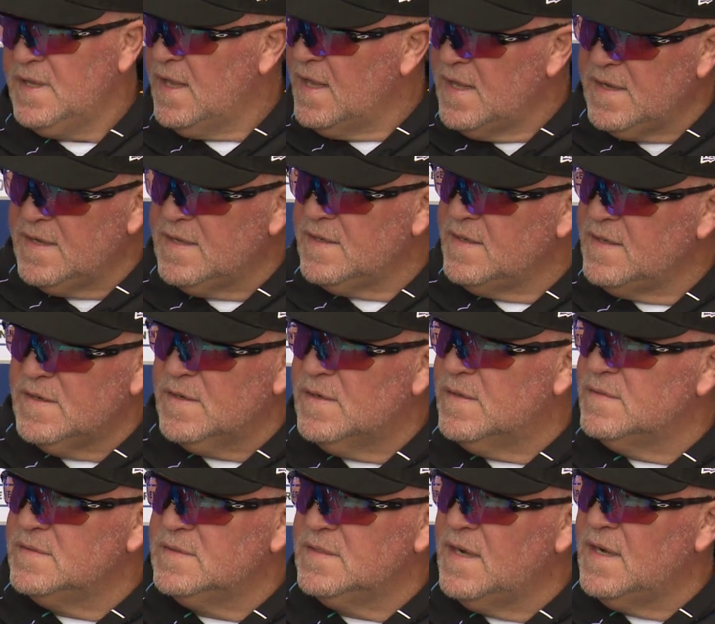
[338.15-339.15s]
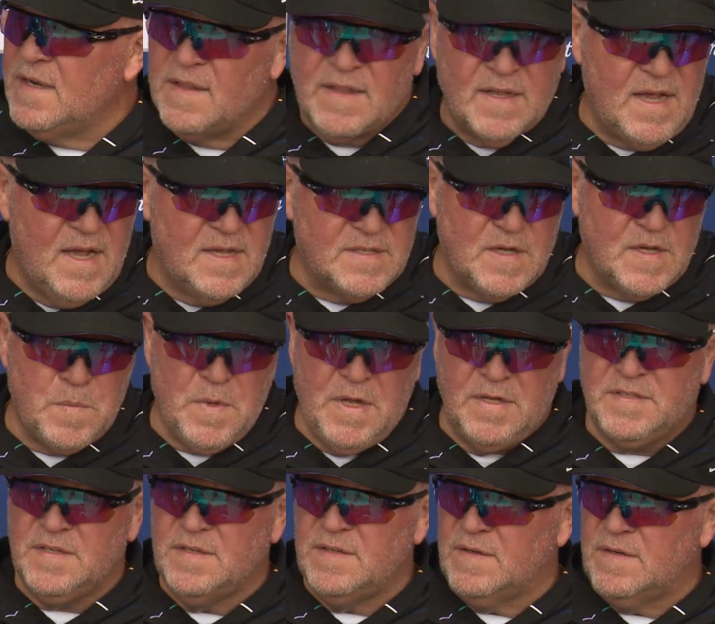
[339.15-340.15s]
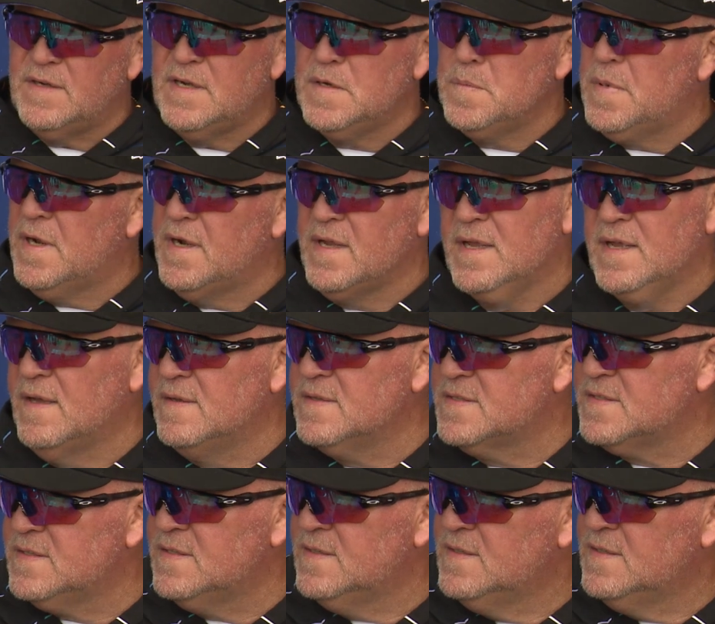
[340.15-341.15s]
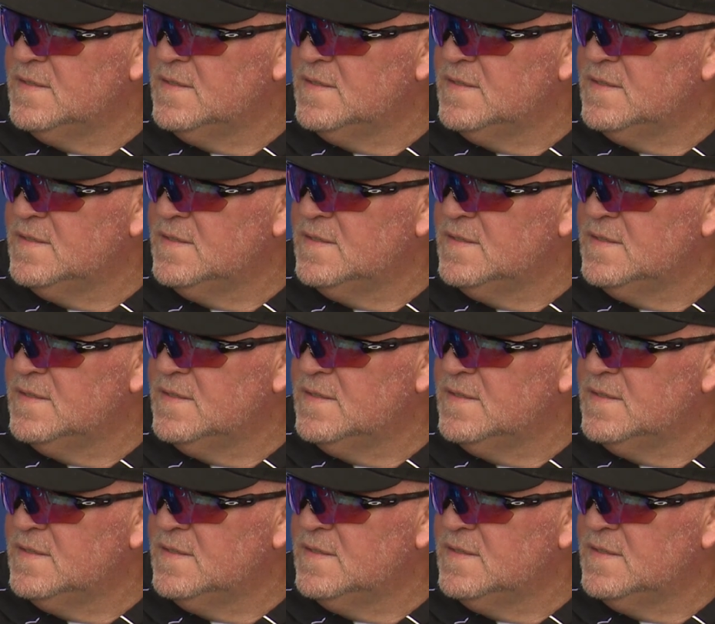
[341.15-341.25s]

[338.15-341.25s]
any you know any of the guys I mentioned or anybody else